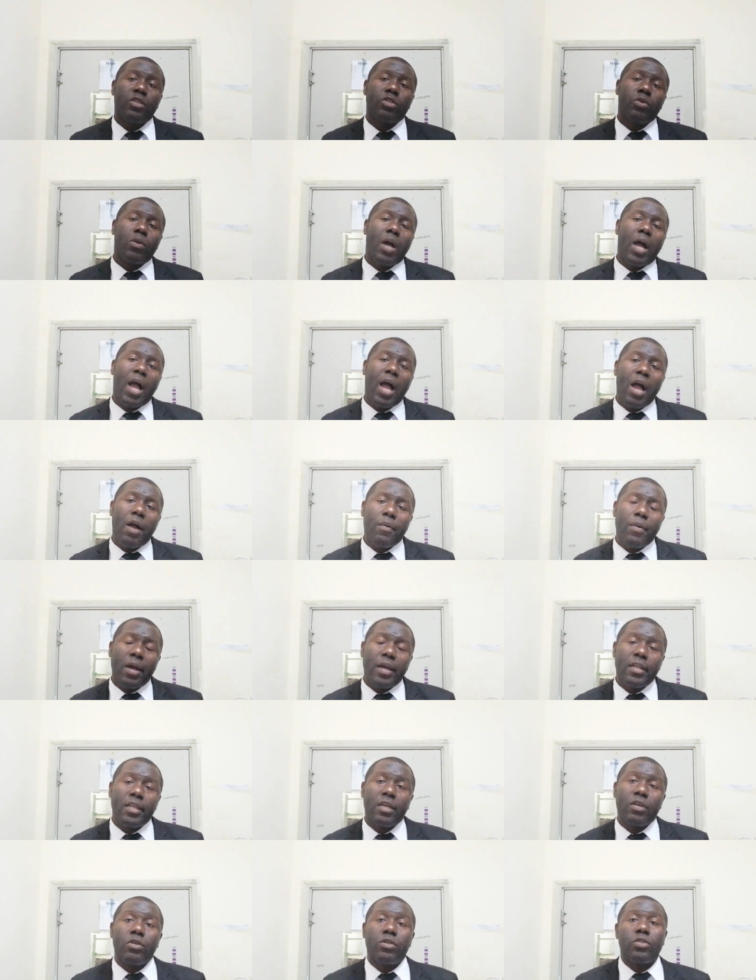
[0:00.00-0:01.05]
So how are
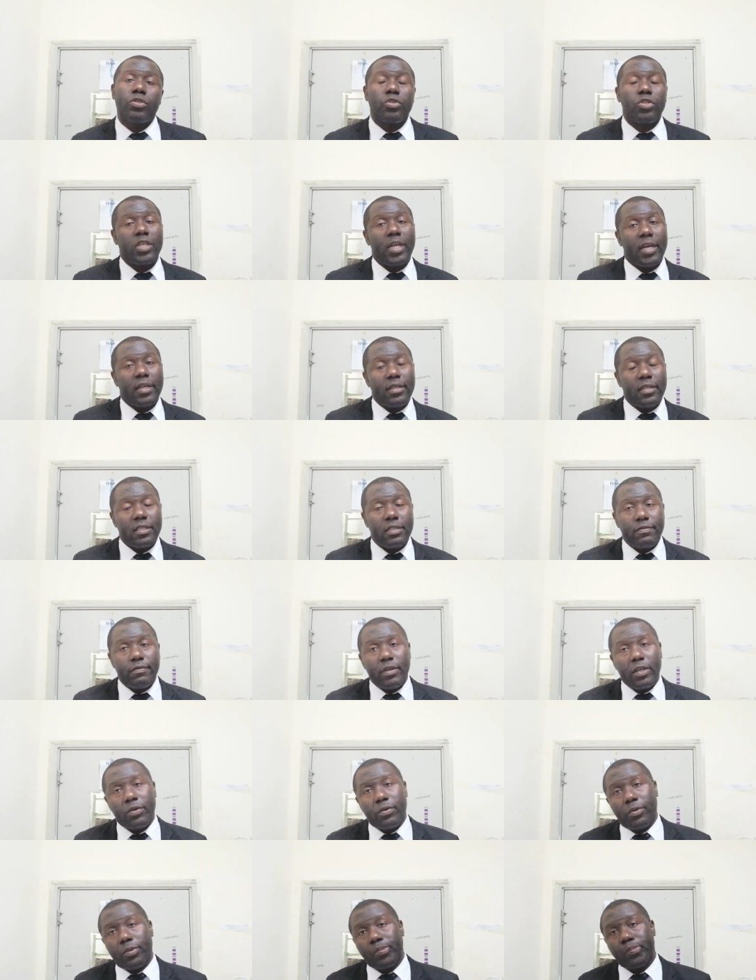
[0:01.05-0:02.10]
they going to check this
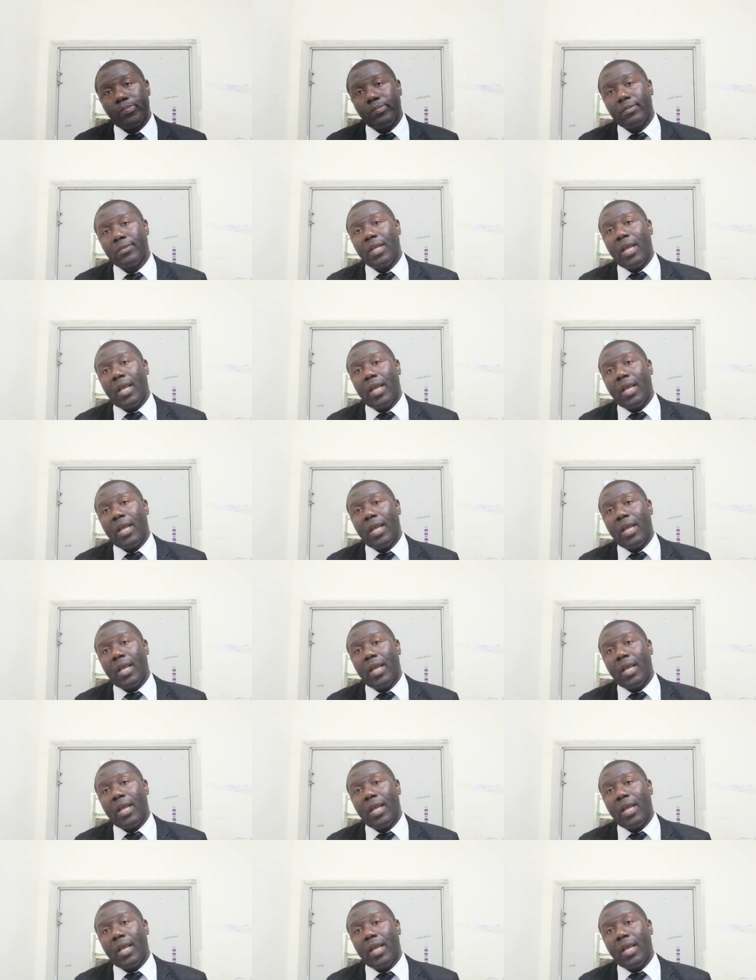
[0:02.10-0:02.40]
vehicle?